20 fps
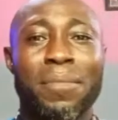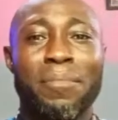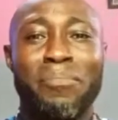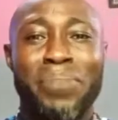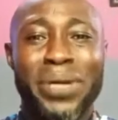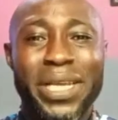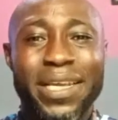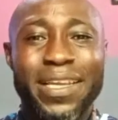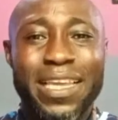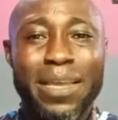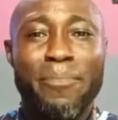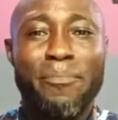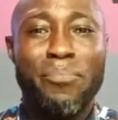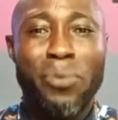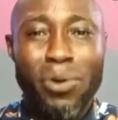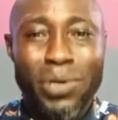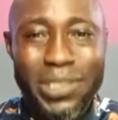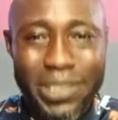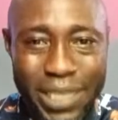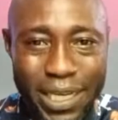bringing
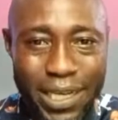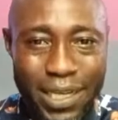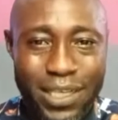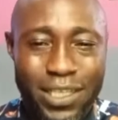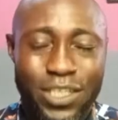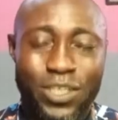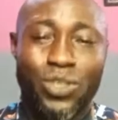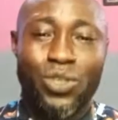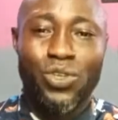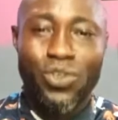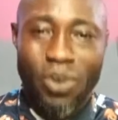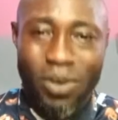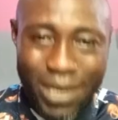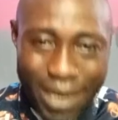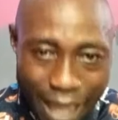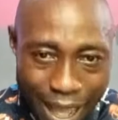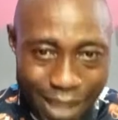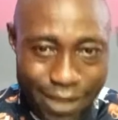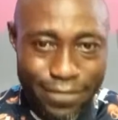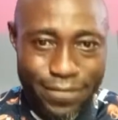bondage to your
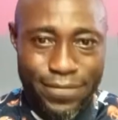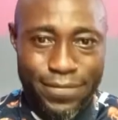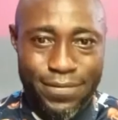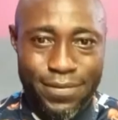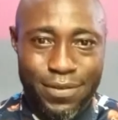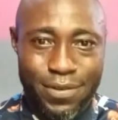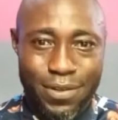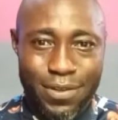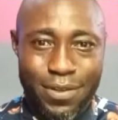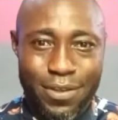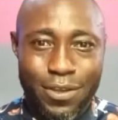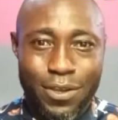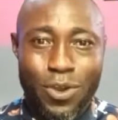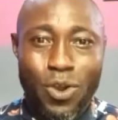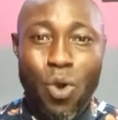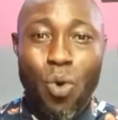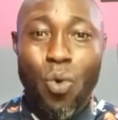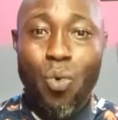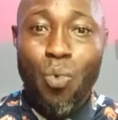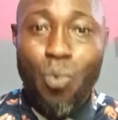life
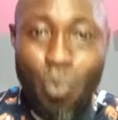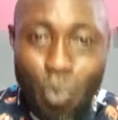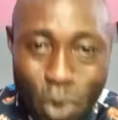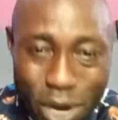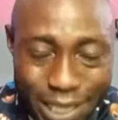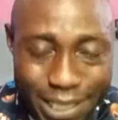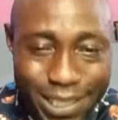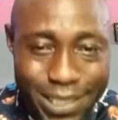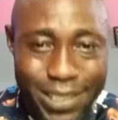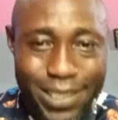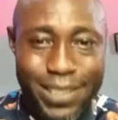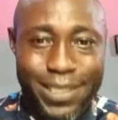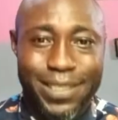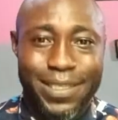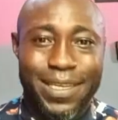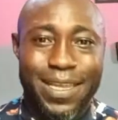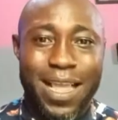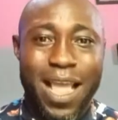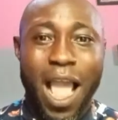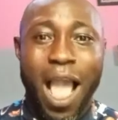with
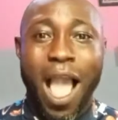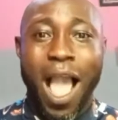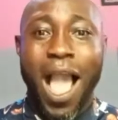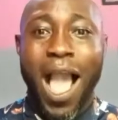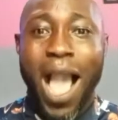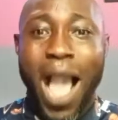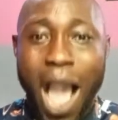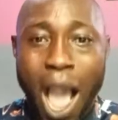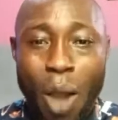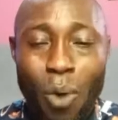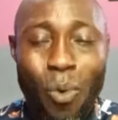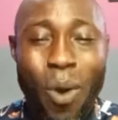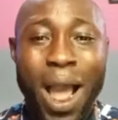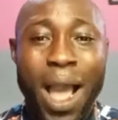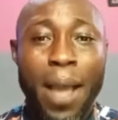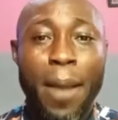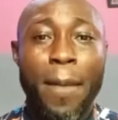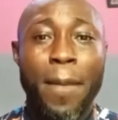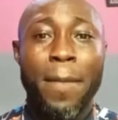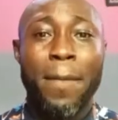
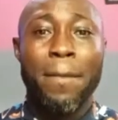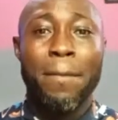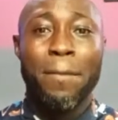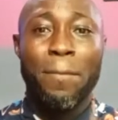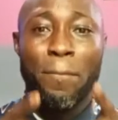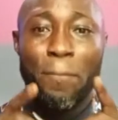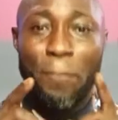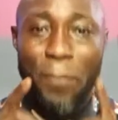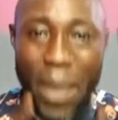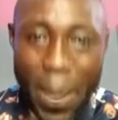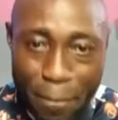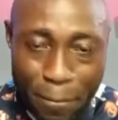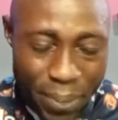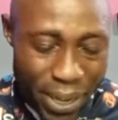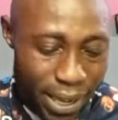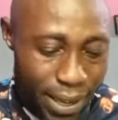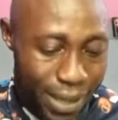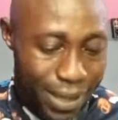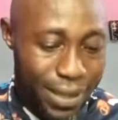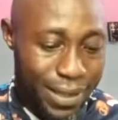our
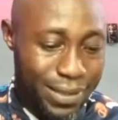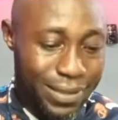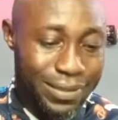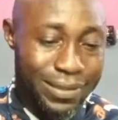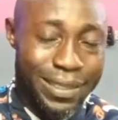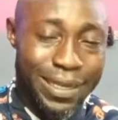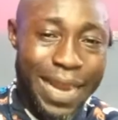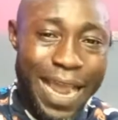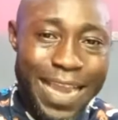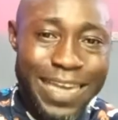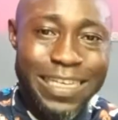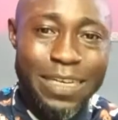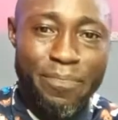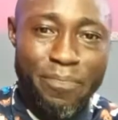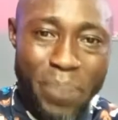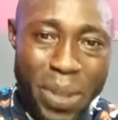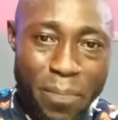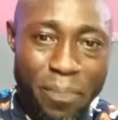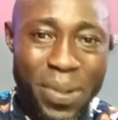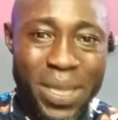pepper,
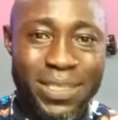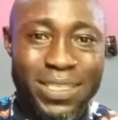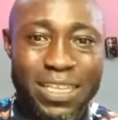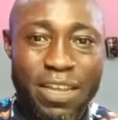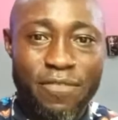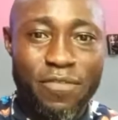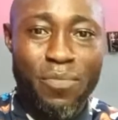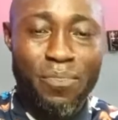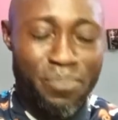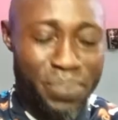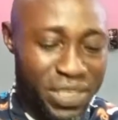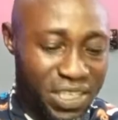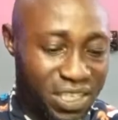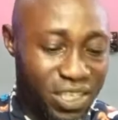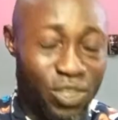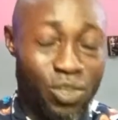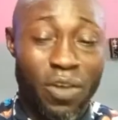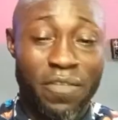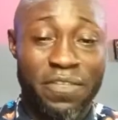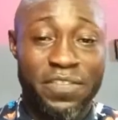dried pepper, 7
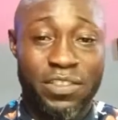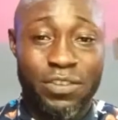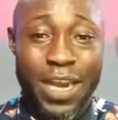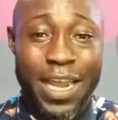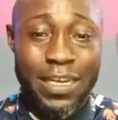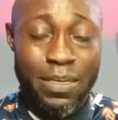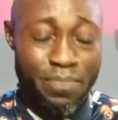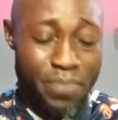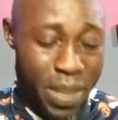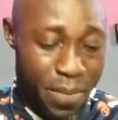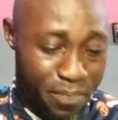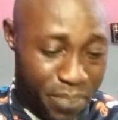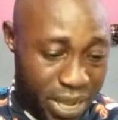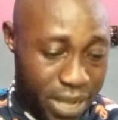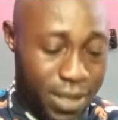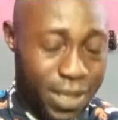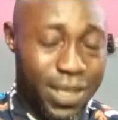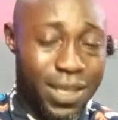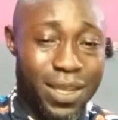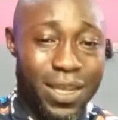pieces of dried
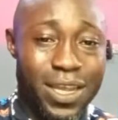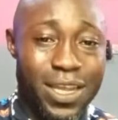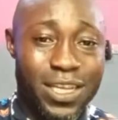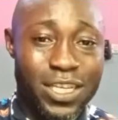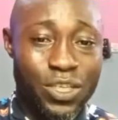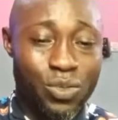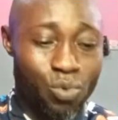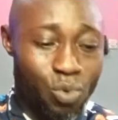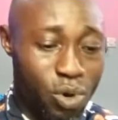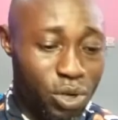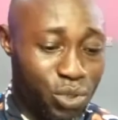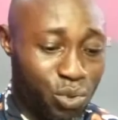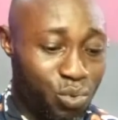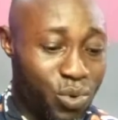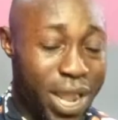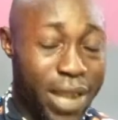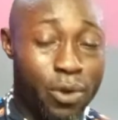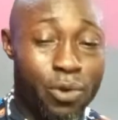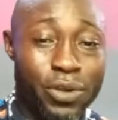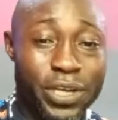pepper is what
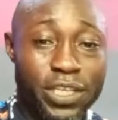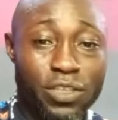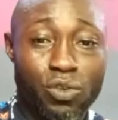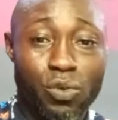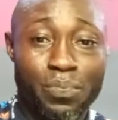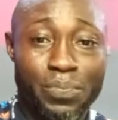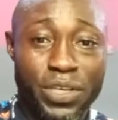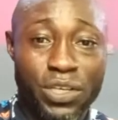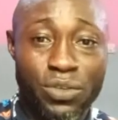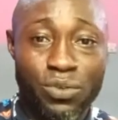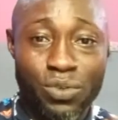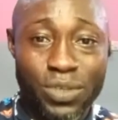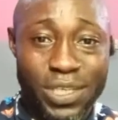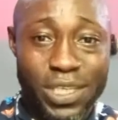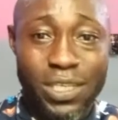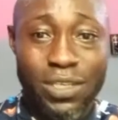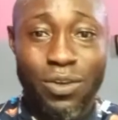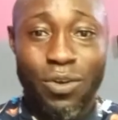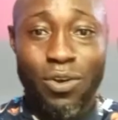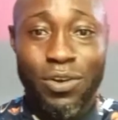we are going to be
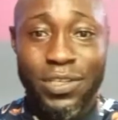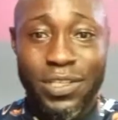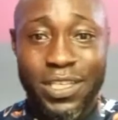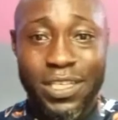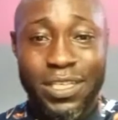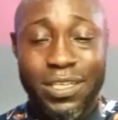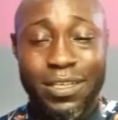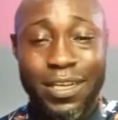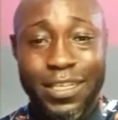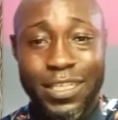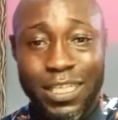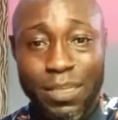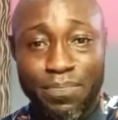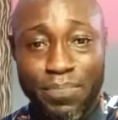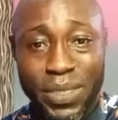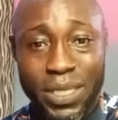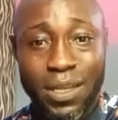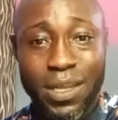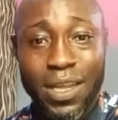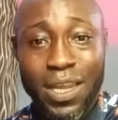using on this
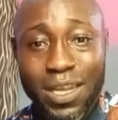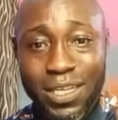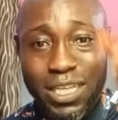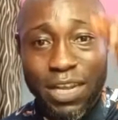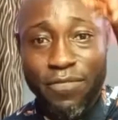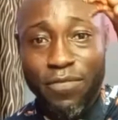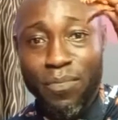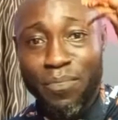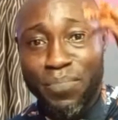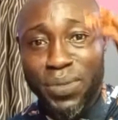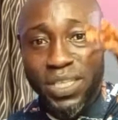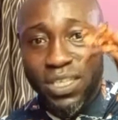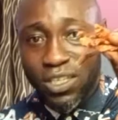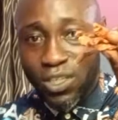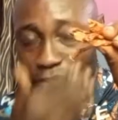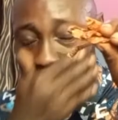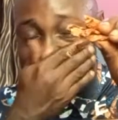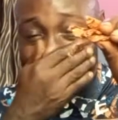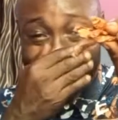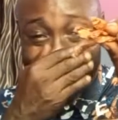recipe. 7
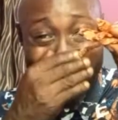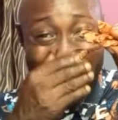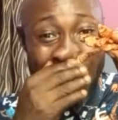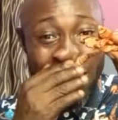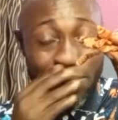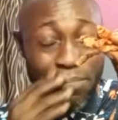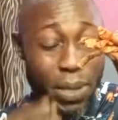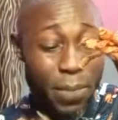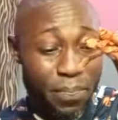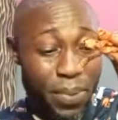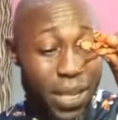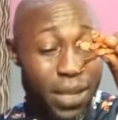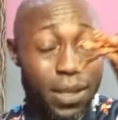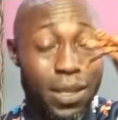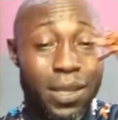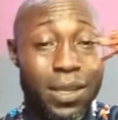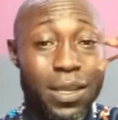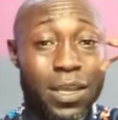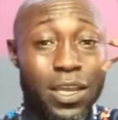pieces of dried pepper,